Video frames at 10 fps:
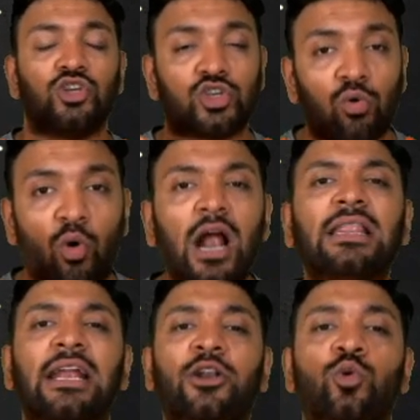So
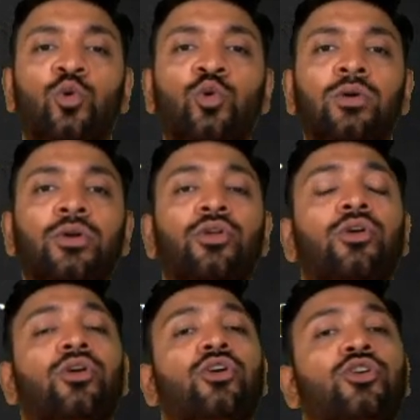what they do?
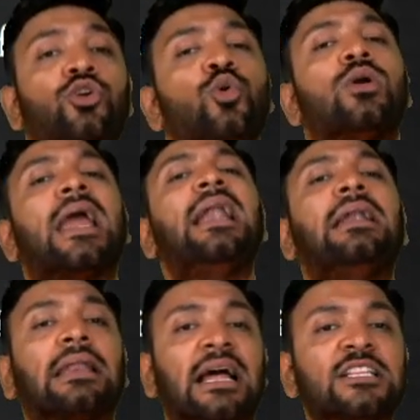You
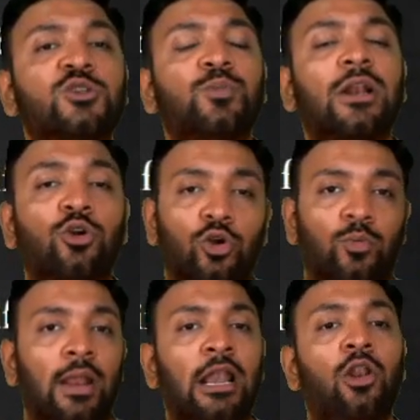can transfer
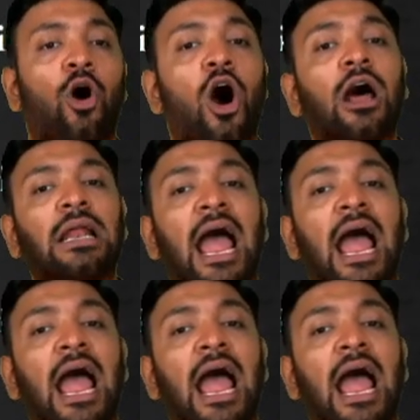goodwill or